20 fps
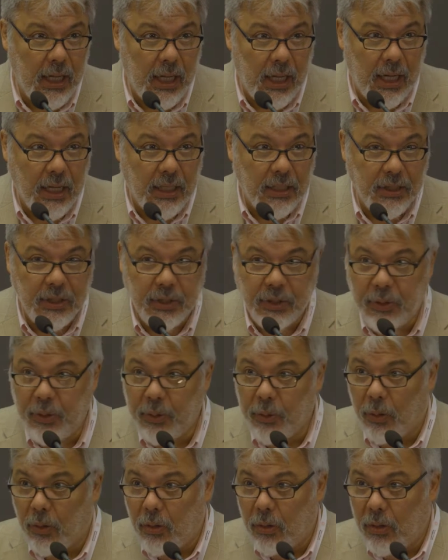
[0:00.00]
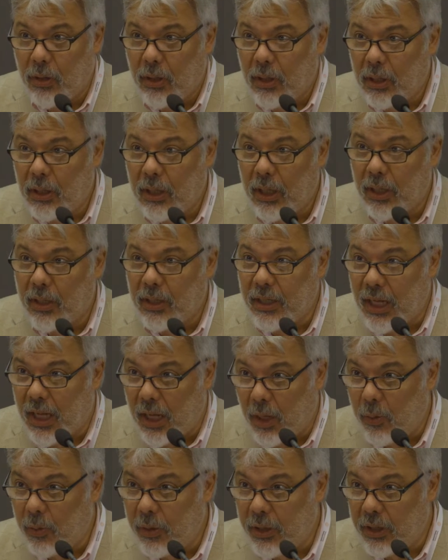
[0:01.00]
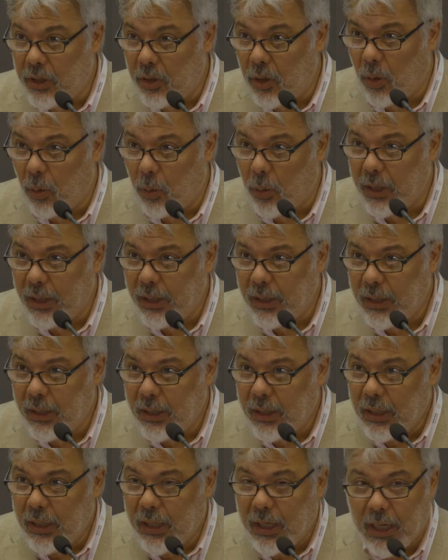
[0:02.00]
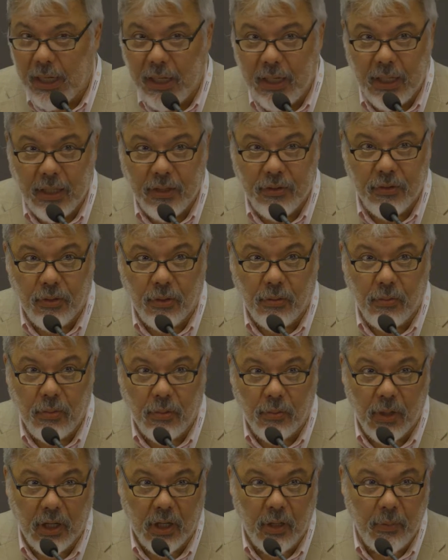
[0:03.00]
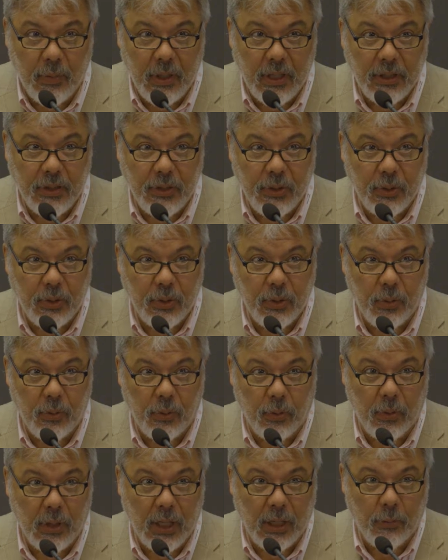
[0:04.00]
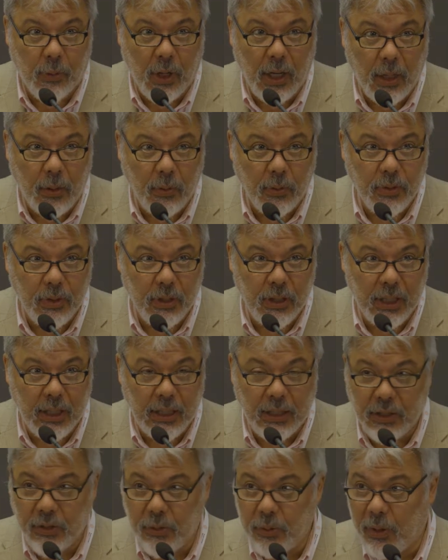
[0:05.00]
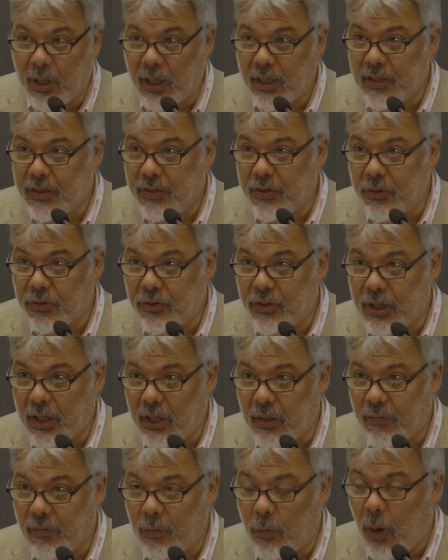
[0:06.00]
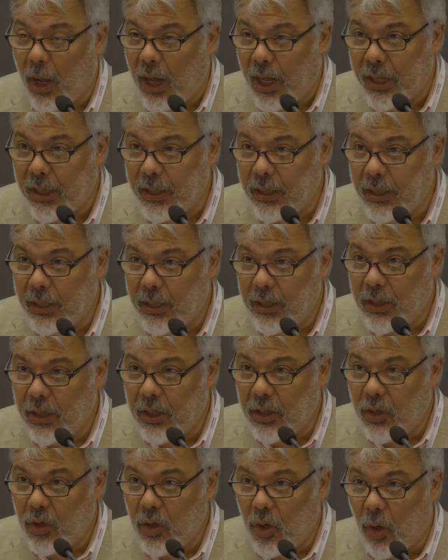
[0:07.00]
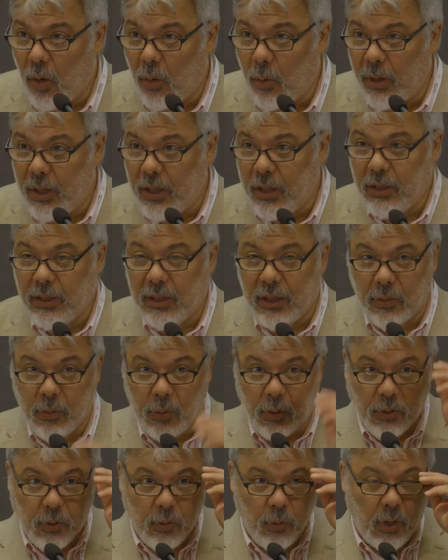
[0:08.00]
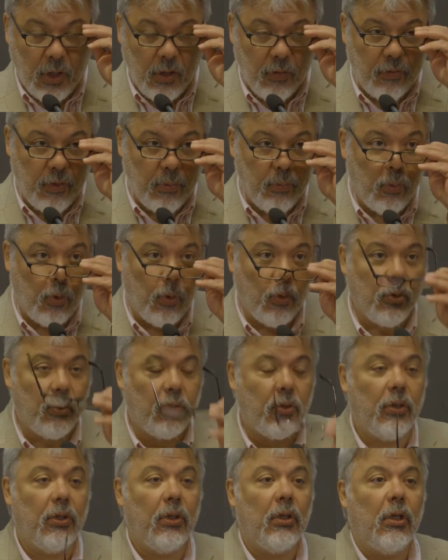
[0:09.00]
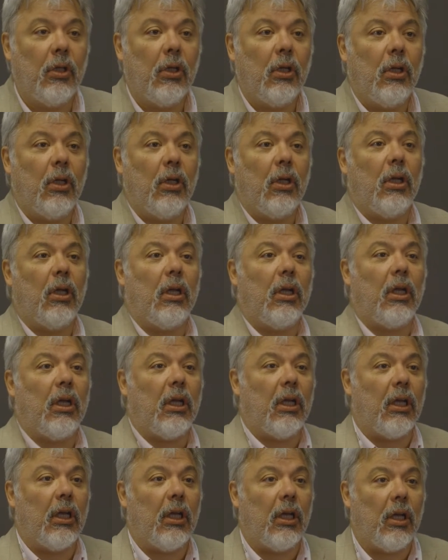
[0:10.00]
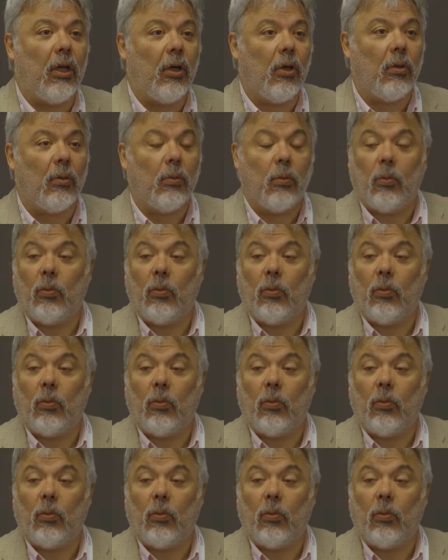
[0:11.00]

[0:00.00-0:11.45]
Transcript: And you all are now in Norway, and I strongly recommend you to look around and to ask yourself why Norway, that was one of the most, or